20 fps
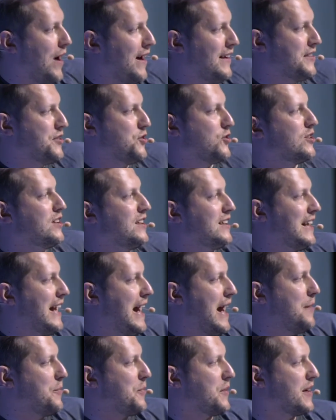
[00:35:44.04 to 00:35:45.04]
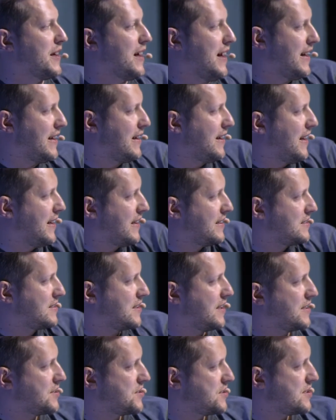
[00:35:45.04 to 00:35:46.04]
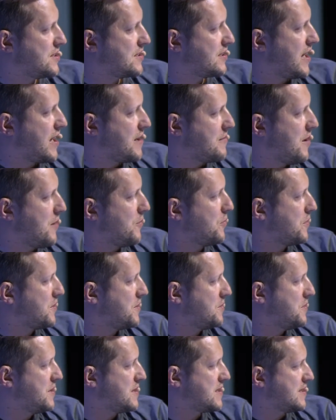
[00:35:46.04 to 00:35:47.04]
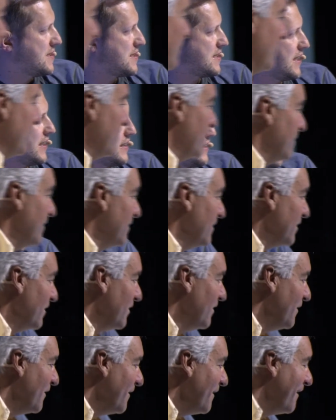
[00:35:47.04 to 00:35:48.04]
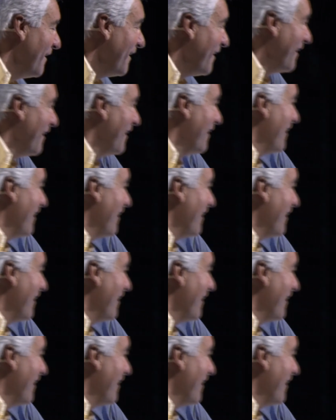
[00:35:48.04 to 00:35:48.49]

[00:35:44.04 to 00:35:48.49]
while you were clapping, I just came up with a business idea. We have to